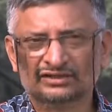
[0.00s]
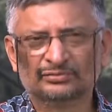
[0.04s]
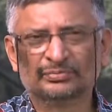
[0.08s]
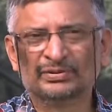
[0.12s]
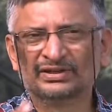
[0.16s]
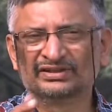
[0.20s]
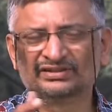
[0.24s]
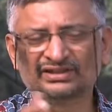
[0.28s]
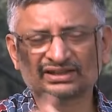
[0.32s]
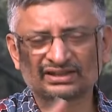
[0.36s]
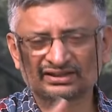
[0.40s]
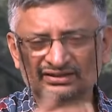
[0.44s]
It's
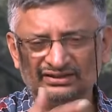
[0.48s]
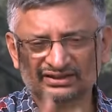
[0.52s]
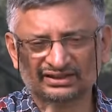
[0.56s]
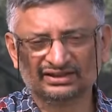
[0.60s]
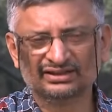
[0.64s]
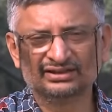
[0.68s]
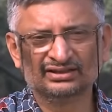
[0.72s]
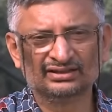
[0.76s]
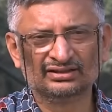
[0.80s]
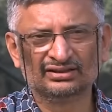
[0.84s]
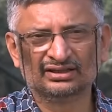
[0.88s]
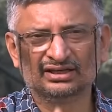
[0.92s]
basically
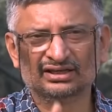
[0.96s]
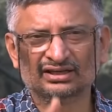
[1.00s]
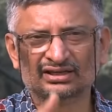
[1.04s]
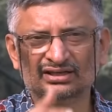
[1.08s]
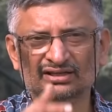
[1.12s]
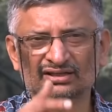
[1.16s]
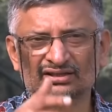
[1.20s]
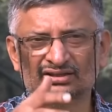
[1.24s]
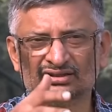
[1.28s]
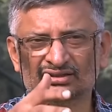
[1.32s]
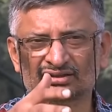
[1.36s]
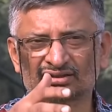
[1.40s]
thin
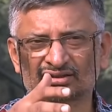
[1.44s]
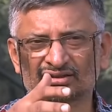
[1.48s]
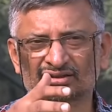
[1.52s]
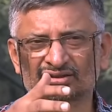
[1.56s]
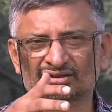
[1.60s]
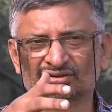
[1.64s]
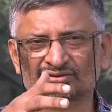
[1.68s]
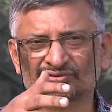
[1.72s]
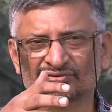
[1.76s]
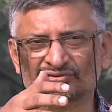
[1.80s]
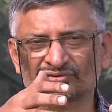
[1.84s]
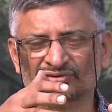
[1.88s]
and
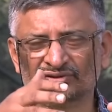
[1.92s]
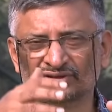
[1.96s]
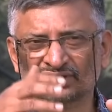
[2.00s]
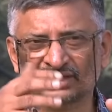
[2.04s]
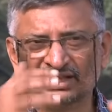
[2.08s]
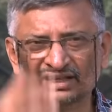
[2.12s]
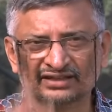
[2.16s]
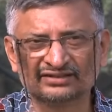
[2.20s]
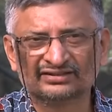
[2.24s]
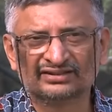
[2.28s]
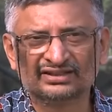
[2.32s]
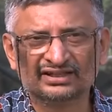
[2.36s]
uh,
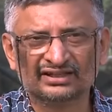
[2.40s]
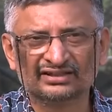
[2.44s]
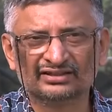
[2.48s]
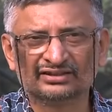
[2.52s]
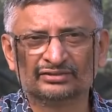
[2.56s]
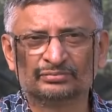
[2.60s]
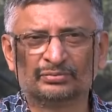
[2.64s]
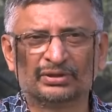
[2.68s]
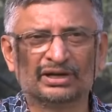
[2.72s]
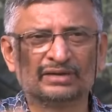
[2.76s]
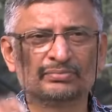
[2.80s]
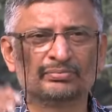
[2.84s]
less
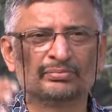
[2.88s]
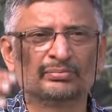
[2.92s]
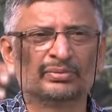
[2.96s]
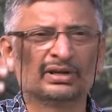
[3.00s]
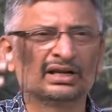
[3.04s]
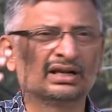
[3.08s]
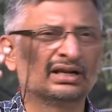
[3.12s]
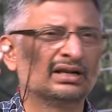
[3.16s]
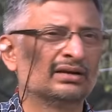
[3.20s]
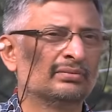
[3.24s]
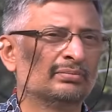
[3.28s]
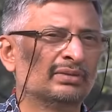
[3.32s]
dense, but
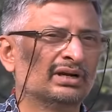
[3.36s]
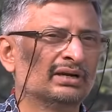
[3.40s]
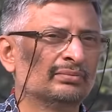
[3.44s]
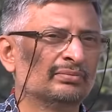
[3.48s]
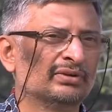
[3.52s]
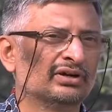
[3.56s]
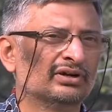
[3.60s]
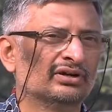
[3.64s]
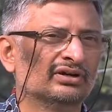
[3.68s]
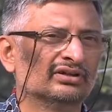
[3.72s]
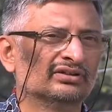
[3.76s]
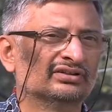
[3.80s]
but, uh, but
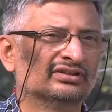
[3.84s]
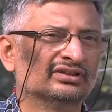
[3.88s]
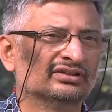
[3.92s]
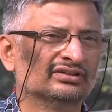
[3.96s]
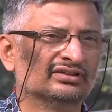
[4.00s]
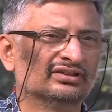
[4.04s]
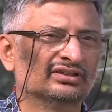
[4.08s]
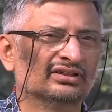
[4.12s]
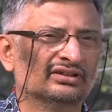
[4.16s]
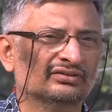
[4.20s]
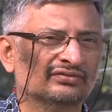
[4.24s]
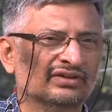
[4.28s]
because
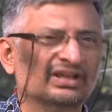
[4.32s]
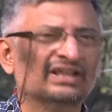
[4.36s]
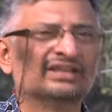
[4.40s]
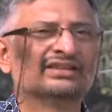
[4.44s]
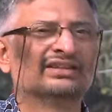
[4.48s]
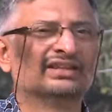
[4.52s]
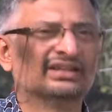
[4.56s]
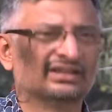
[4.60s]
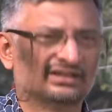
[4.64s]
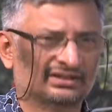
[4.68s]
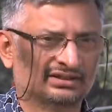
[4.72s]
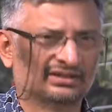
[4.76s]
it's uh, very
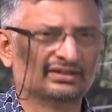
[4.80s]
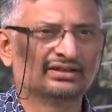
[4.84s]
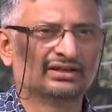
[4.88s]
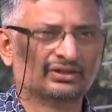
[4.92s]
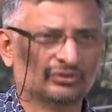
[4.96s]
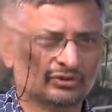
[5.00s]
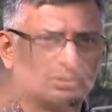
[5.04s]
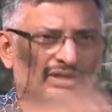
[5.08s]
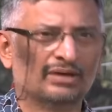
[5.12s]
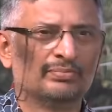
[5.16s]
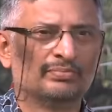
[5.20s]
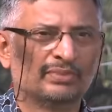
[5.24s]
thick, you
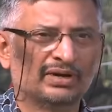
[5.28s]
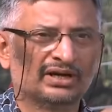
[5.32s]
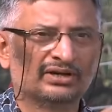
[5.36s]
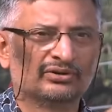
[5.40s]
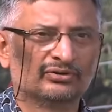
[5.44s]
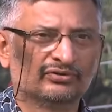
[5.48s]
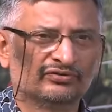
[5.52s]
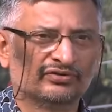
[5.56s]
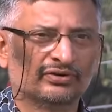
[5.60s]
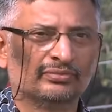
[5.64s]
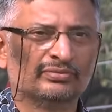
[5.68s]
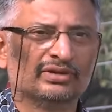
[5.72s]
know, compared
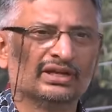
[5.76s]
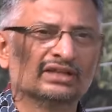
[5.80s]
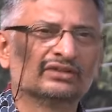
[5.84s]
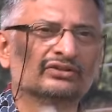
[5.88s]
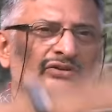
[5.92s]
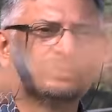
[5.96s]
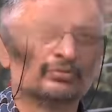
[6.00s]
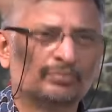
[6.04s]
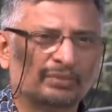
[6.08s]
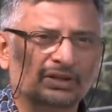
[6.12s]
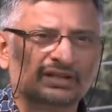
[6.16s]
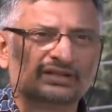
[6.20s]
to from Earth
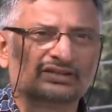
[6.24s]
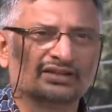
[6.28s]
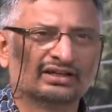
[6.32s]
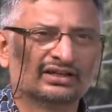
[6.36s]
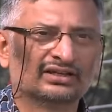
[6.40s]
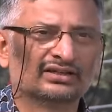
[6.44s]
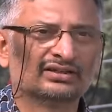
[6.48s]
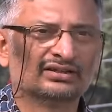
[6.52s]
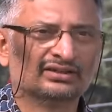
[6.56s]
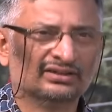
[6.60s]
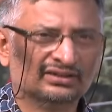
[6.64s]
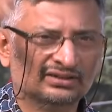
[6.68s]
to
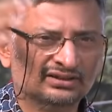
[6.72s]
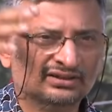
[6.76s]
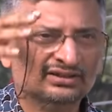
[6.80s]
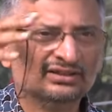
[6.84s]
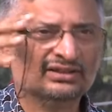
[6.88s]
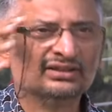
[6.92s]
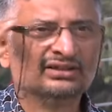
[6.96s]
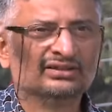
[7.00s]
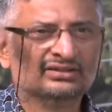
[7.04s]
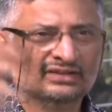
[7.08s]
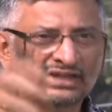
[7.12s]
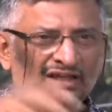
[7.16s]
pulsar,
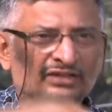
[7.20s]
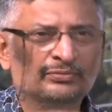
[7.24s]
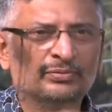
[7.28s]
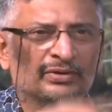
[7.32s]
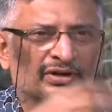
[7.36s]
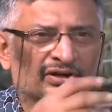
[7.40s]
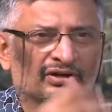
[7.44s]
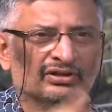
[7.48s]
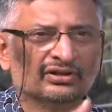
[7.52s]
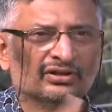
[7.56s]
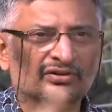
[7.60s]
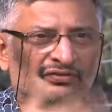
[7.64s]
that's
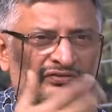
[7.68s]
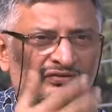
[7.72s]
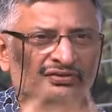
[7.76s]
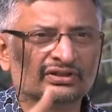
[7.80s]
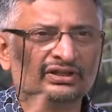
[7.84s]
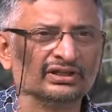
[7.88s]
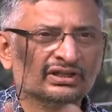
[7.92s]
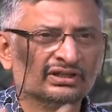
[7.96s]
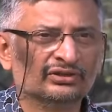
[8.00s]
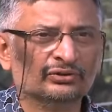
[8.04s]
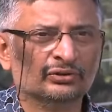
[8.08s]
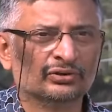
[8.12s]
because of
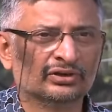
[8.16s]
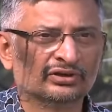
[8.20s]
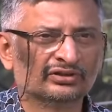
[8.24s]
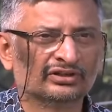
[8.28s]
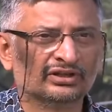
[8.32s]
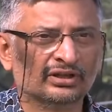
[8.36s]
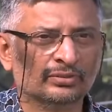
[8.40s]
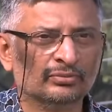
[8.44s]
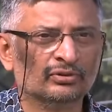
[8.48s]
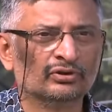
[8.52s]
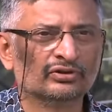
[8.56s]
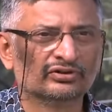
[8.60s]
it you are
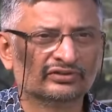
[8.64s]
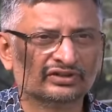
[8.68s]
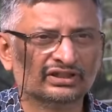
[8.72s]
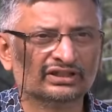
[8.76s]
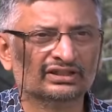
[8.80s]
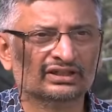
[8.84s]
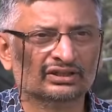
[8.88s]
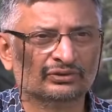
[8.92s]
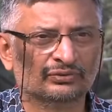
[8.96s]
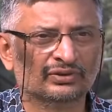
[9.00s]
able so, to see that.